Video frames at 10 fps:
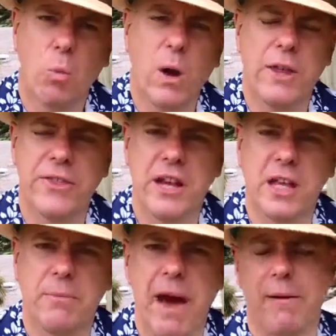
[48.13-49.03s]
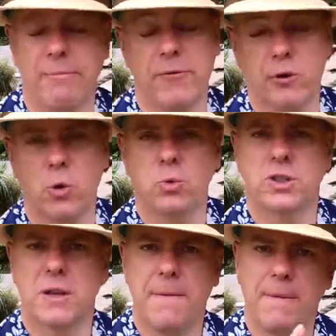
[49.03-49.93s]
we're thinking about, of
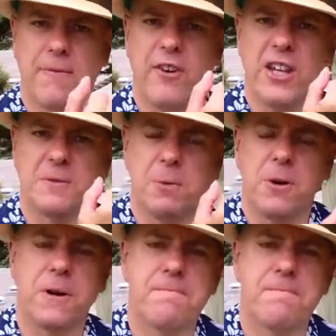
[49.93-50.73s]
course, Facebook.